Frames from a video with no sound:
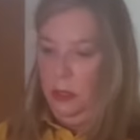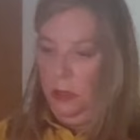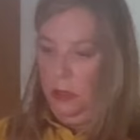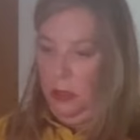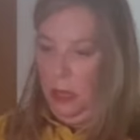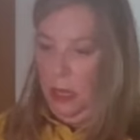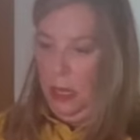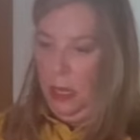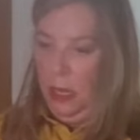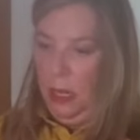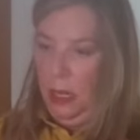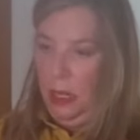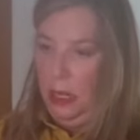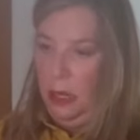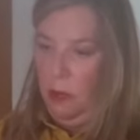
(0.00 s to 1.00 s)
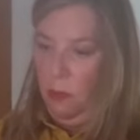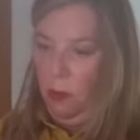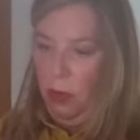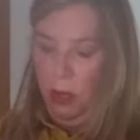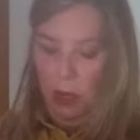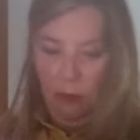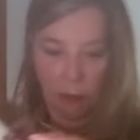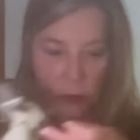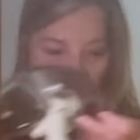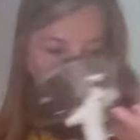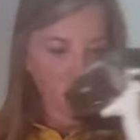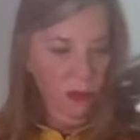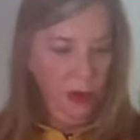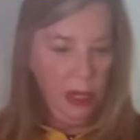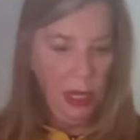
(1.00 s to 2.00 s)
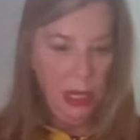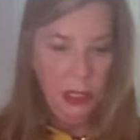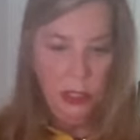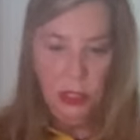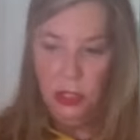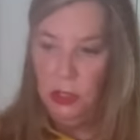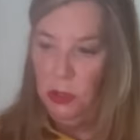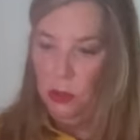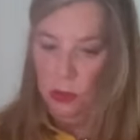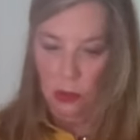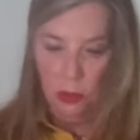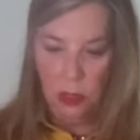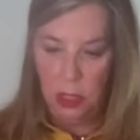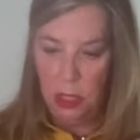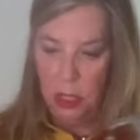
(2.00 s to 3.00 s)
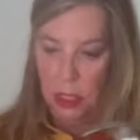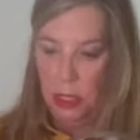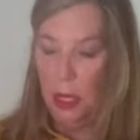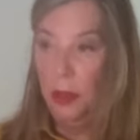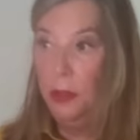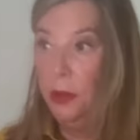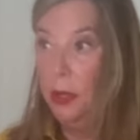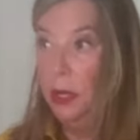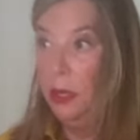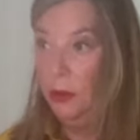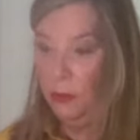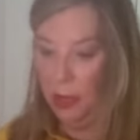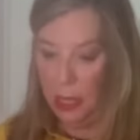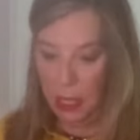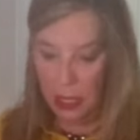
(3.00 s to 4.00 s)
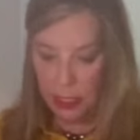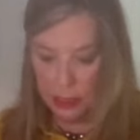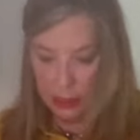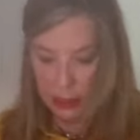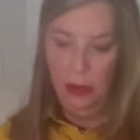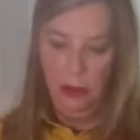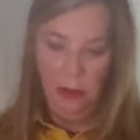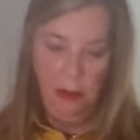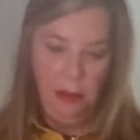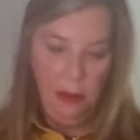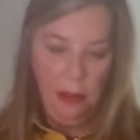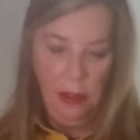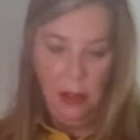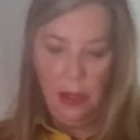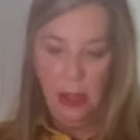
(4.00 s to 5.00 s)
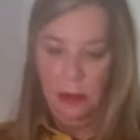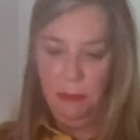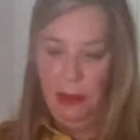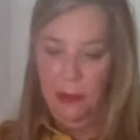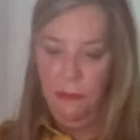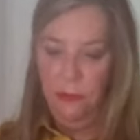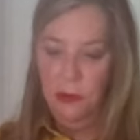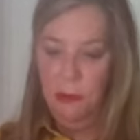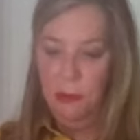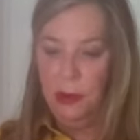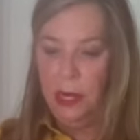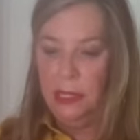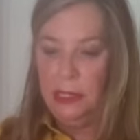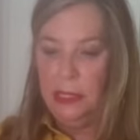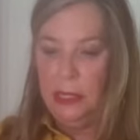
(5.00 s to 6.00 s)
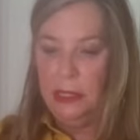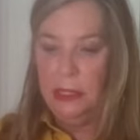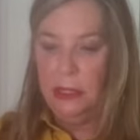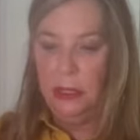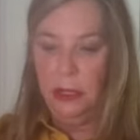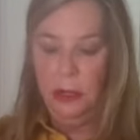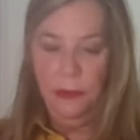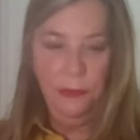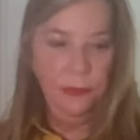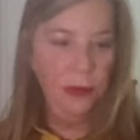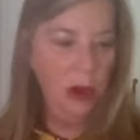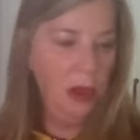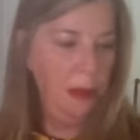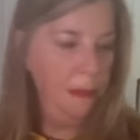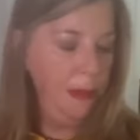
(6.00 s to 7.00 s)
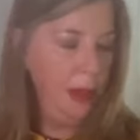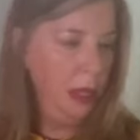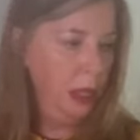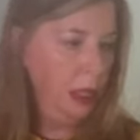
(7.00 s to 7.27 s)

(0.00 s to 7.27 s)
And we're gonna move on to our other ingredients. On my food processor, from